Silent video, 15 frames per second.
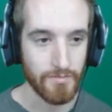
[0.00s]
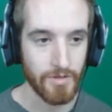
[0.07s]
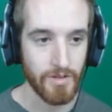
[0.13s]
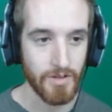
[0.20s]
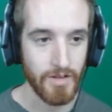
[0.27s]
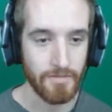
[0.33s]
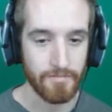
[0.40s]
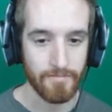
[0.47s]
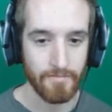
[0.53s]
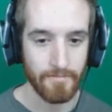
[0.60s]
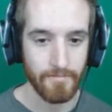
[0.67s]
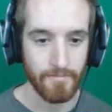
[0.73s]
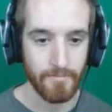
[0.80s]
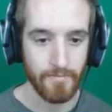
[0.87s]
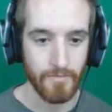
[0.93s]
Look at that.
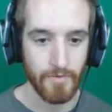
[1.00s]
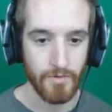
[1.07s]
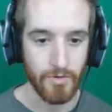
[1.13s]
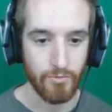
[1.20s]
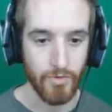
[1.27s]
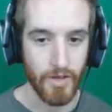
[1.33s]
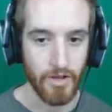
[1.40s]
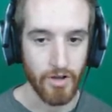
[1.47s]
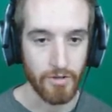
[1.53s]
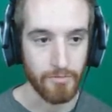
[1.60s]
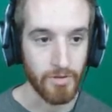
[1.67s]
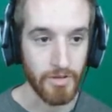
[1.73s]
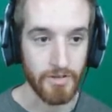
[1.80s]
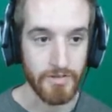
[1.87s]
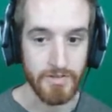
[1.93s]

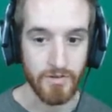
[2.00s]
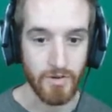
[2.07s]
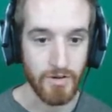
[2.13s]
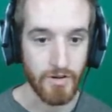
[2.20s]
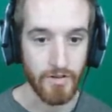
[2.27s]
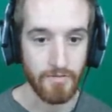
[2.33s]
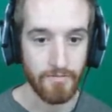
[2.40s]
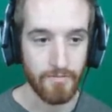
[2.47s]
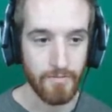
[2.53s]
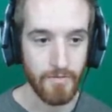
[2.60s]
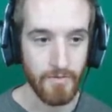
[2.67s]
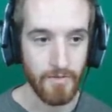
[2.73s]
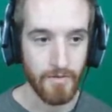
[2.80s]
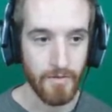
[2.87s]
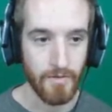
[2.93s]
Recon plane, sorry.
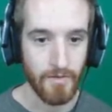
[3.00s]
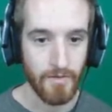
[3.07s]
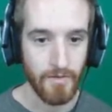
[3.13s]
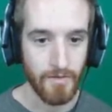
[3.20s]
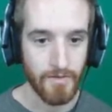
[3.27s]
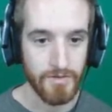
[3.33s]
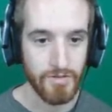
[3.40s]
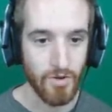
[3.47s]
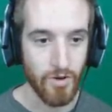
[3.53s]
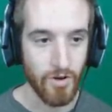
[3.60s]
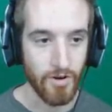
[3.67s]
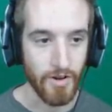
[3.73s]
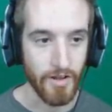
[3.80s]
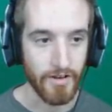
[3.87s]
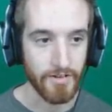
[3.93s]

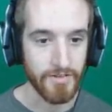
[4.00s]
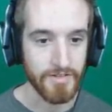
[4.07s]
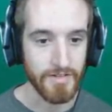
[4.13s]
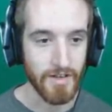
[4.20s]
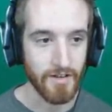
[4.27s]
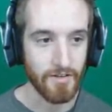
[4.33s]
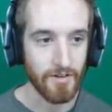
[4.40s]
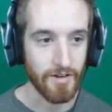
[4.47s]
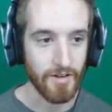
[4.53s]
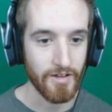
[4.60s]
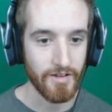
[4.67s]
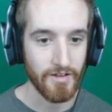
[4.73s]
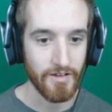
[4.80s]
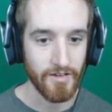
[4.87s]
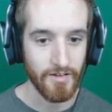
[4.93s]
Sorry, I didn't say it
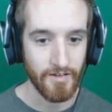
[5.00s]
right.